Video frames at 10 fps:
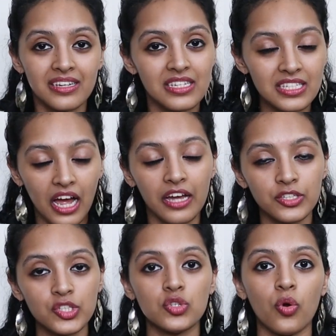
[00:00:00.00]

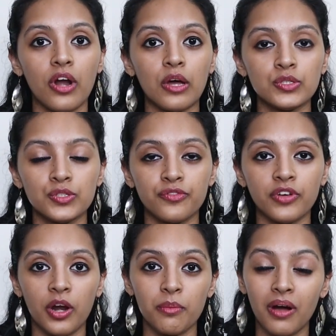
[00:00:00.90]
entire storehouse of
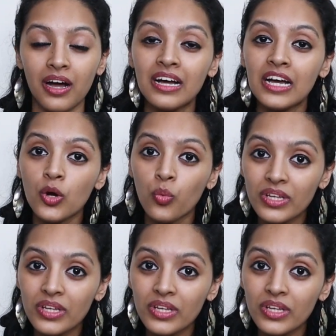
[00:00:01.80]
karma